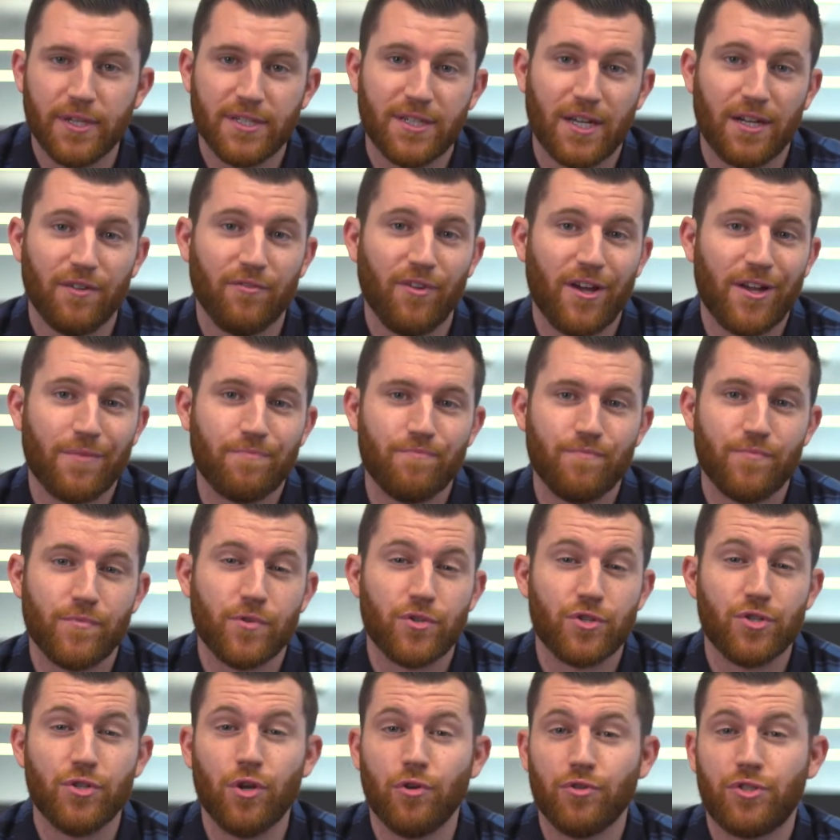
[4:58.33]
it's kind of like
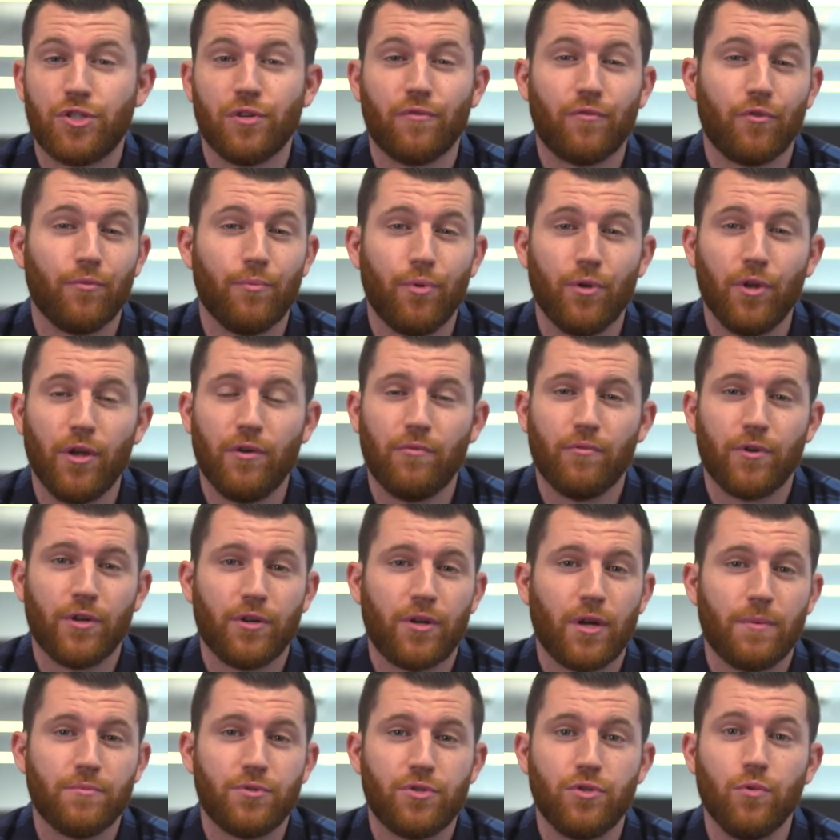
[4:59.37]
there's no silver bullet when it
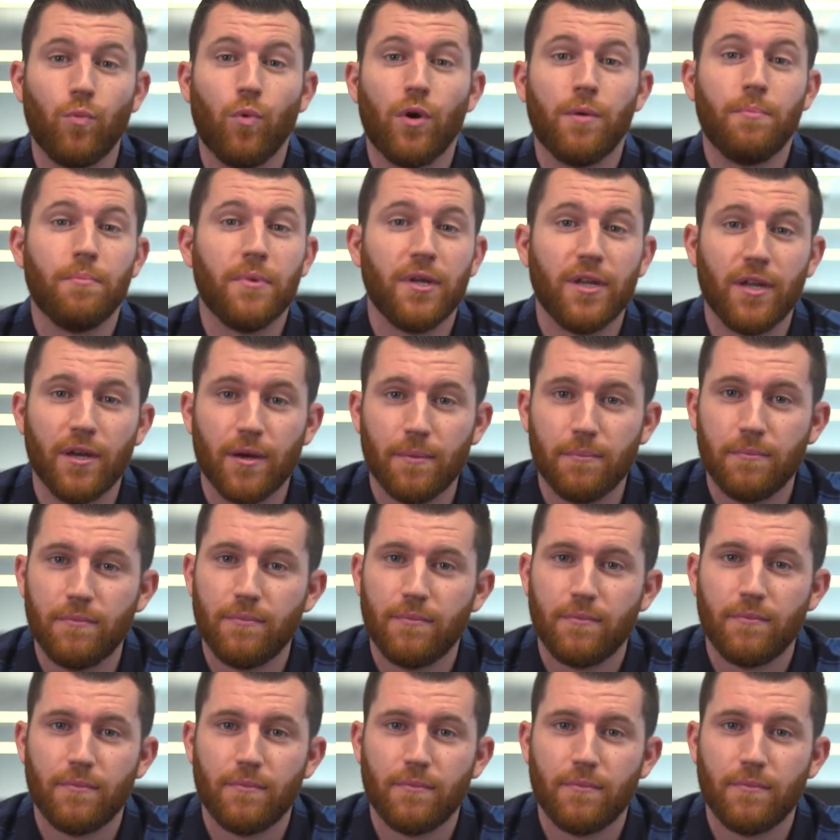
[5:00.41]
comes to one medium.